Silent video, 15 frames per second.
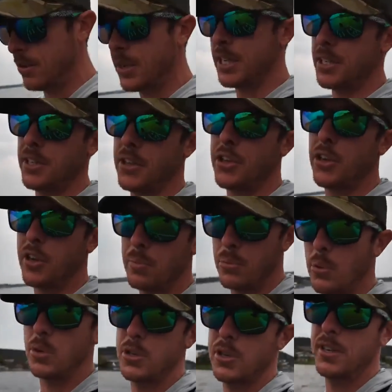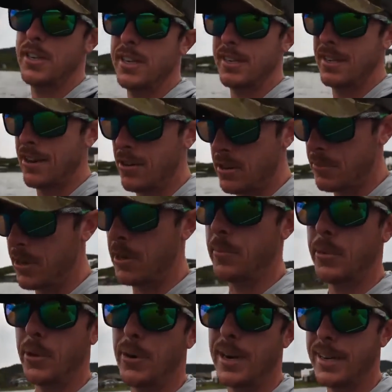We'll get to the cooking portion of this here in a
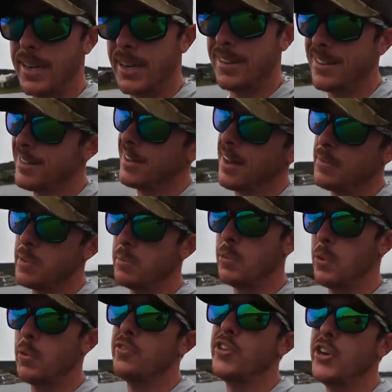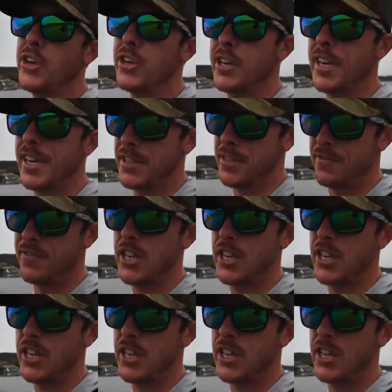minute, but right now let's have some more fun catching